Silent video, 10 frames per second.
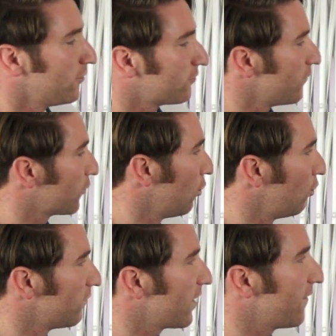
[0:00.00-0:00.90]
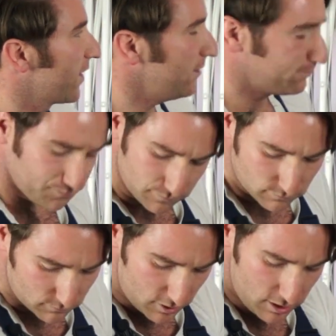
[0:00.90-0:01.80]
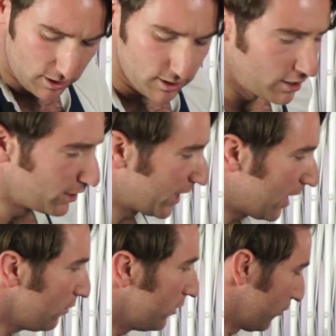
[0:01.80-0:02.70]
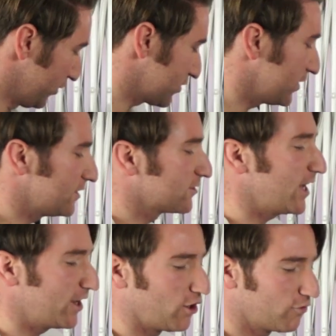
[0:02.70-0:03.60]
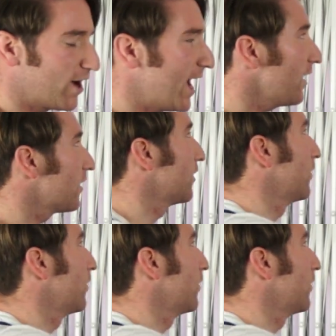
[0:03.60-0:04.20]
So we've caught all of that there. Now we just need to take our rag,